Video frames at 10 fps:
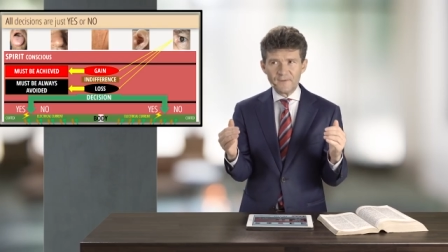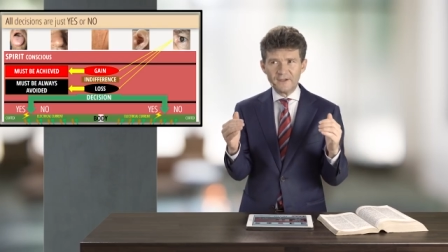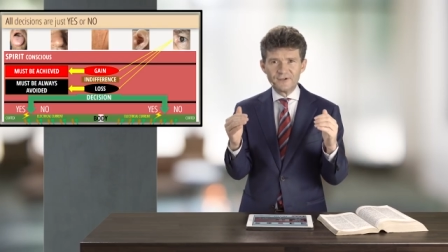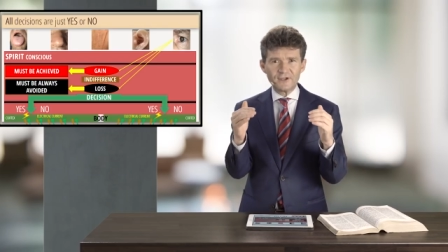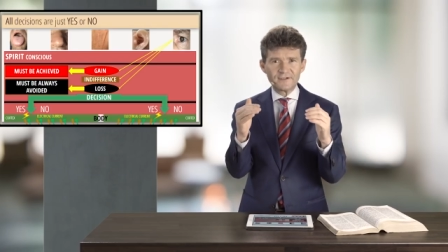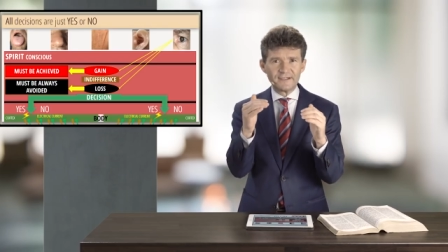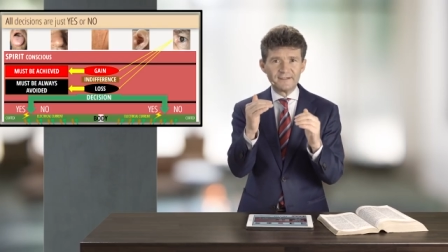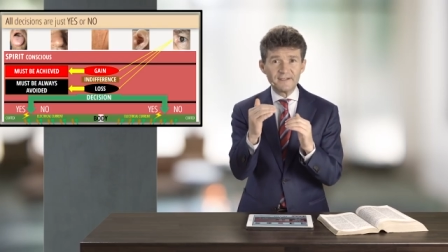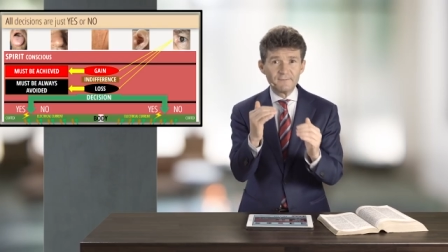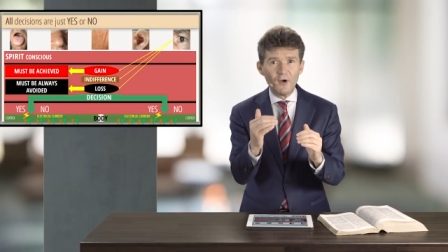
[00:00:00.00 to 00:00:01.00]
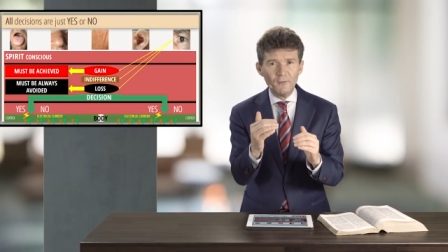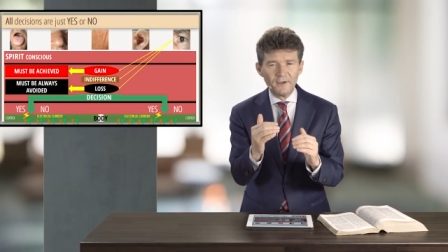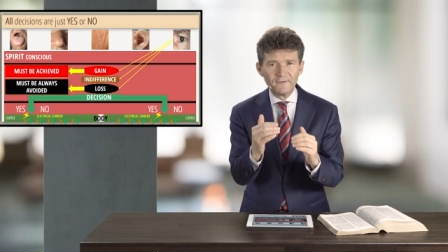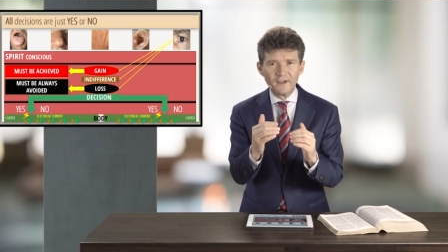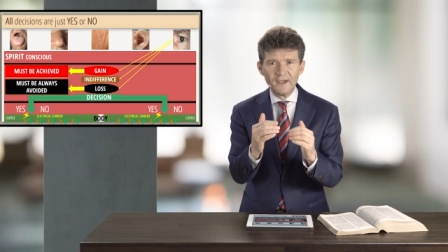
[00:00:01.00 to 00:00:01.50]
It's just in this
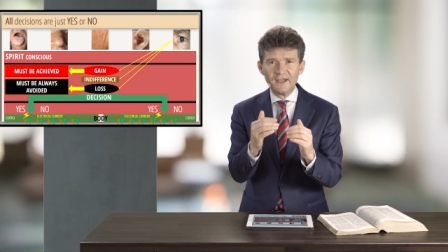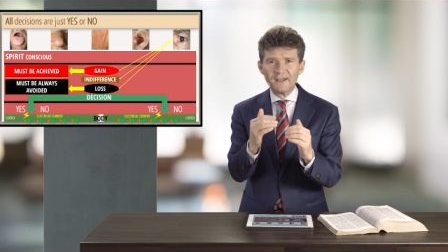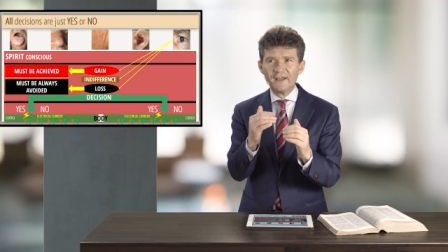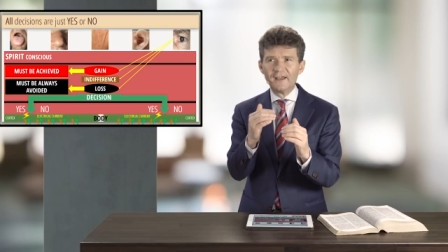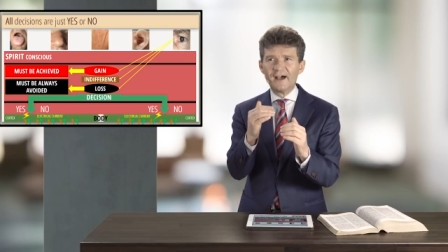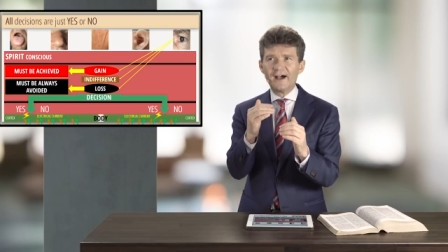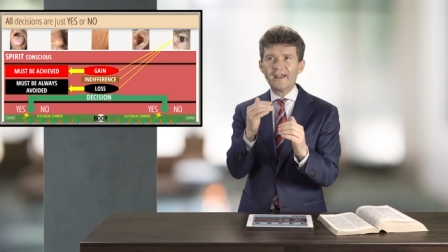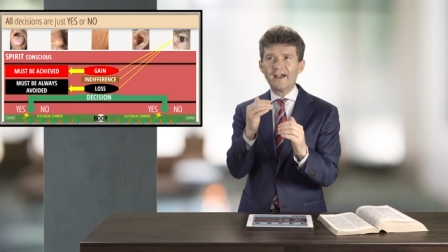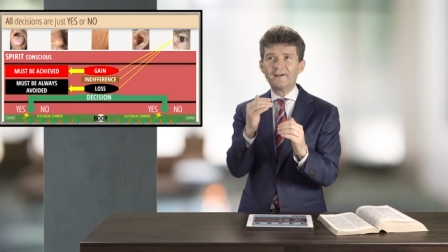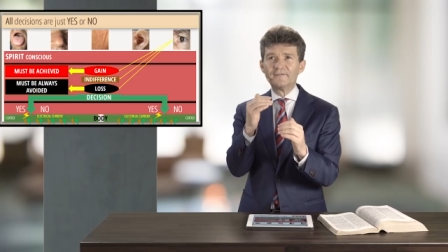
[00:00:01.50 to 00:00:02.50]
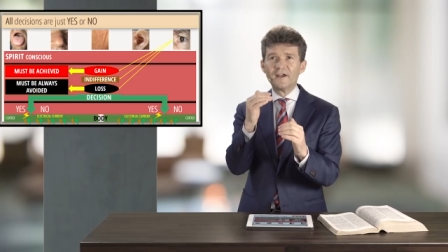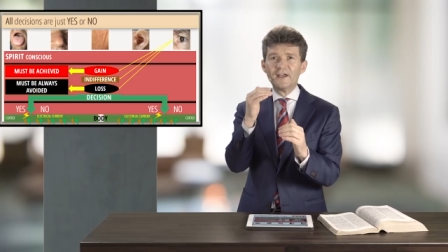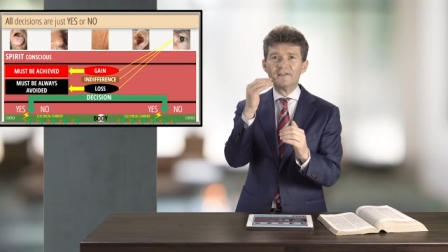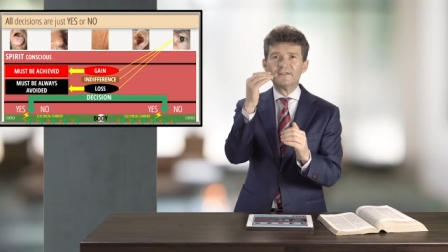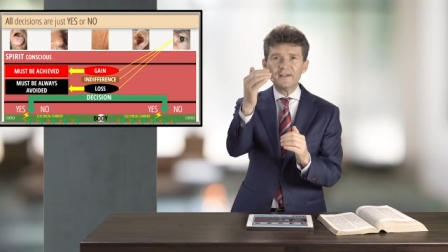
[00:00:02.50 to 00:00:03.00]
moment, I have
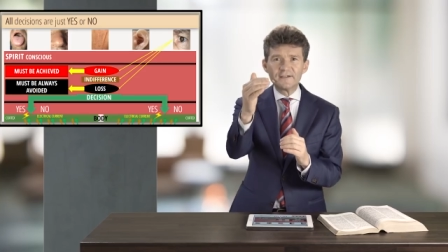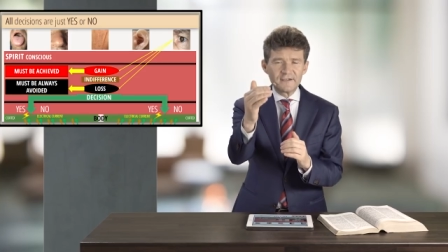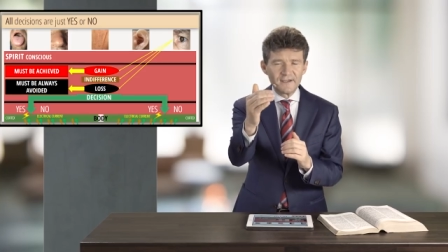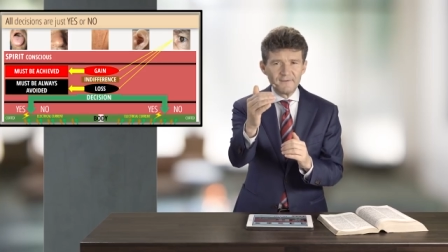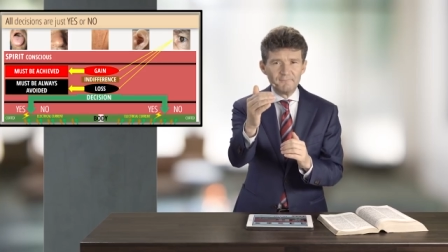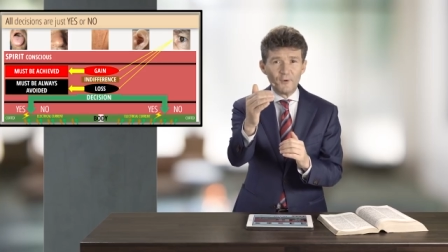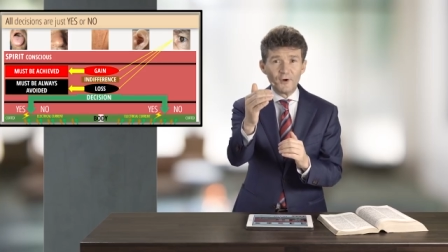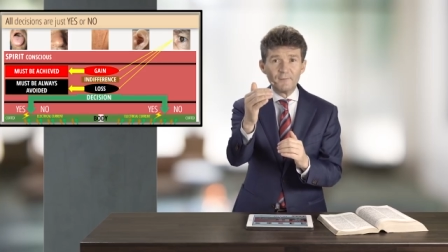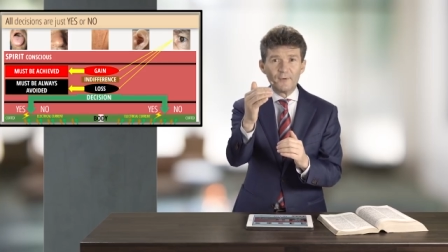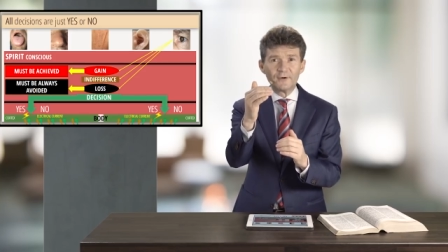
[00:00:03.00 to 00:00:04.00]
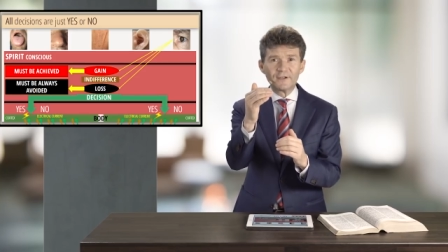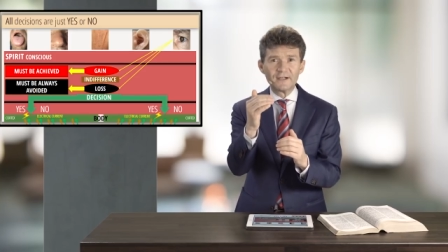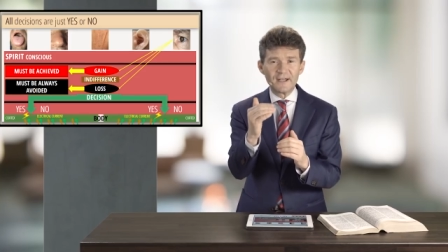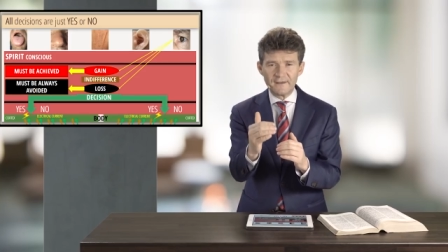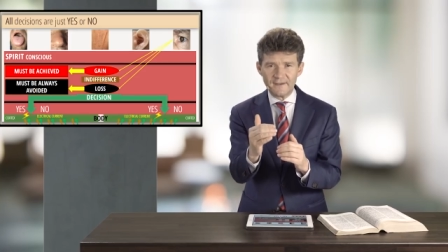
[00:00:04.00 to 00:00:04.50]
this more
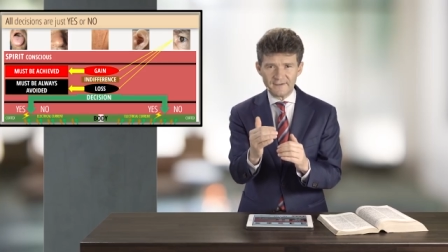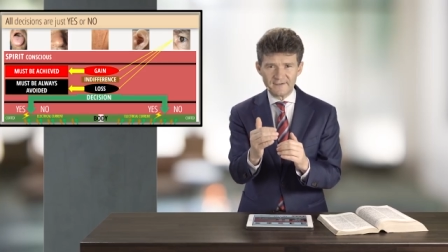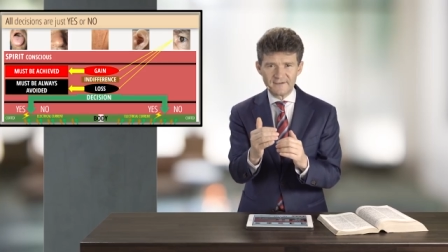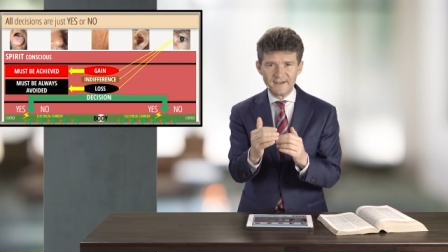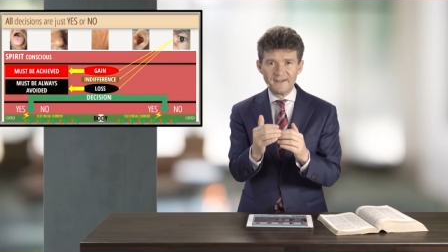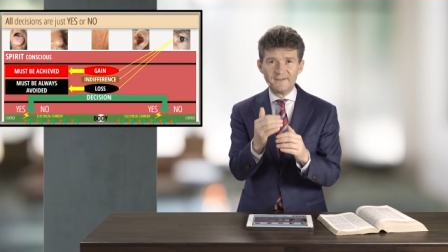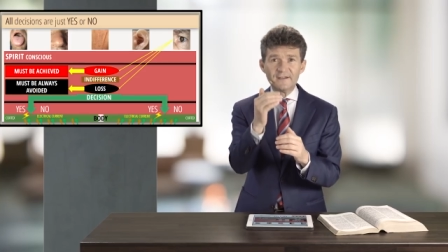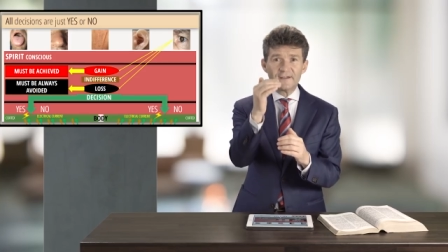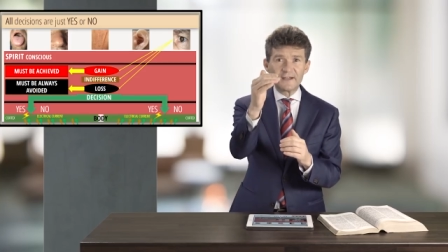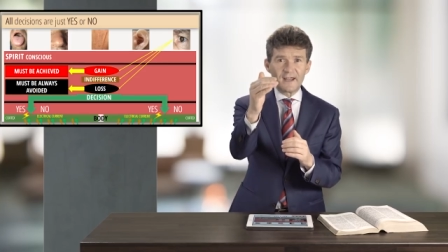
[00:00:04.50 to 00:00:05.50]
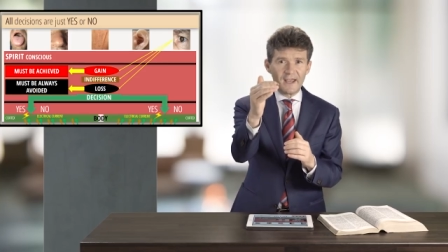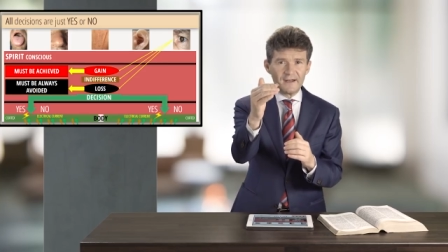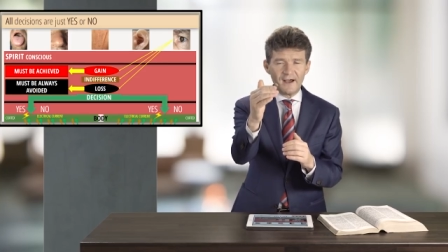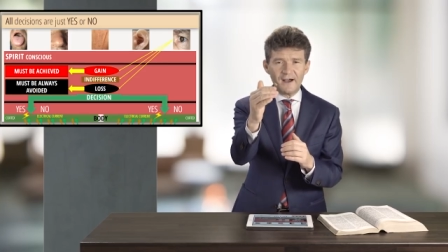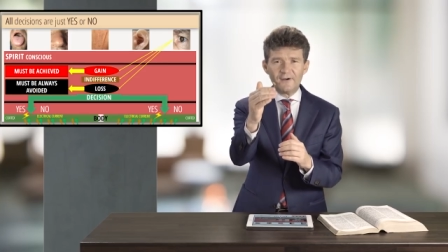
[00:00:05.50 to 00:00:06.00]
important than this. This is a
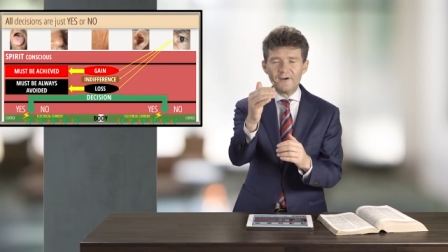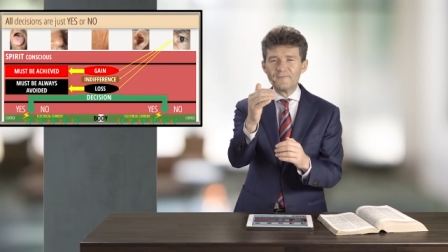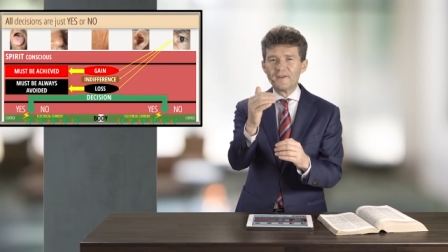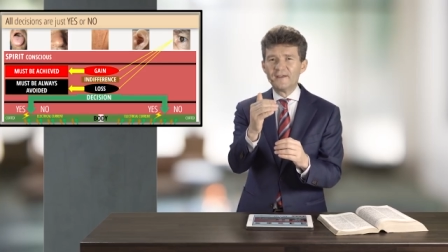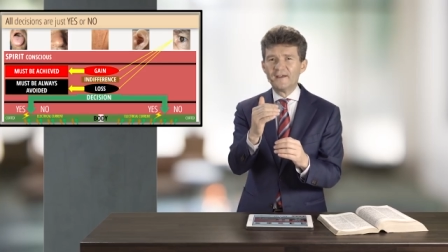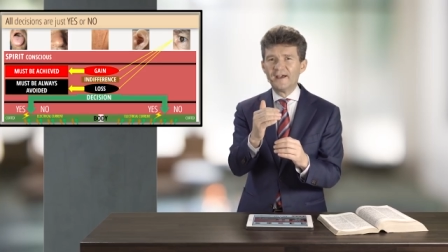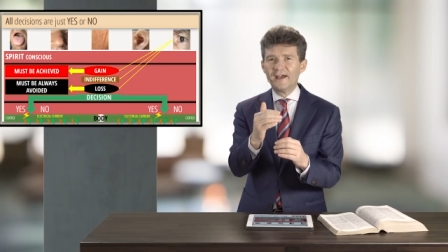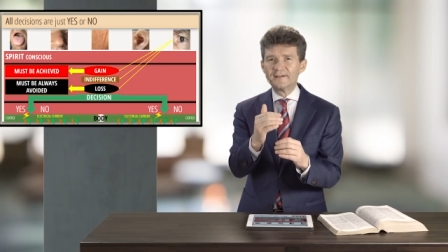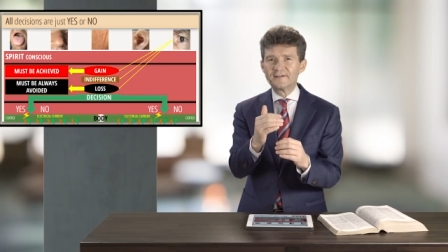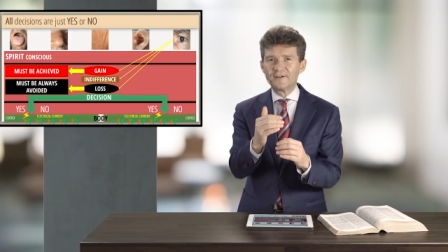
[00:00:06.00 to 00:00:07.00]
gain now, and